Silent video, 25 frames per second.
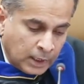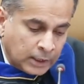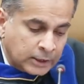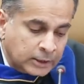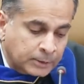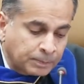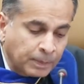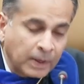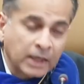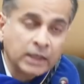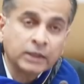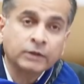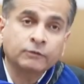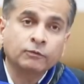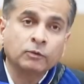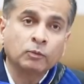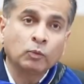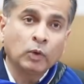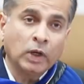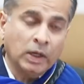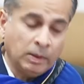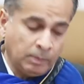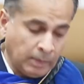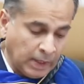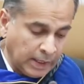A space from
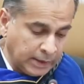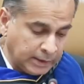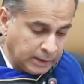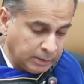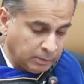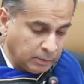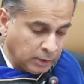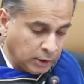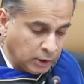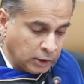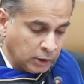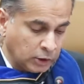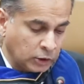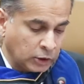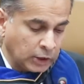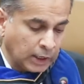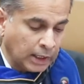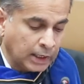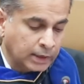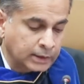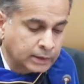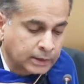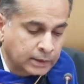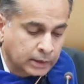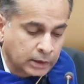where might emerge
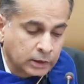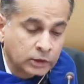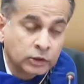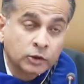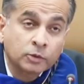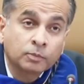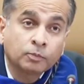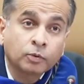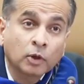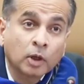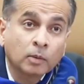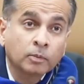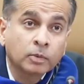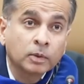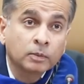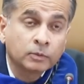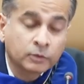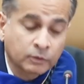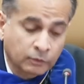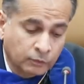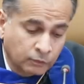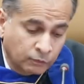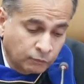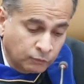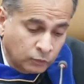answers to
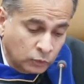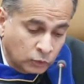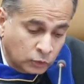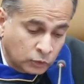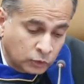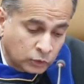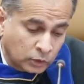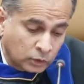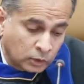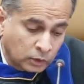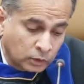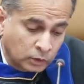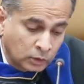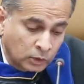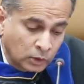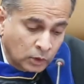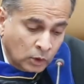problems of the future,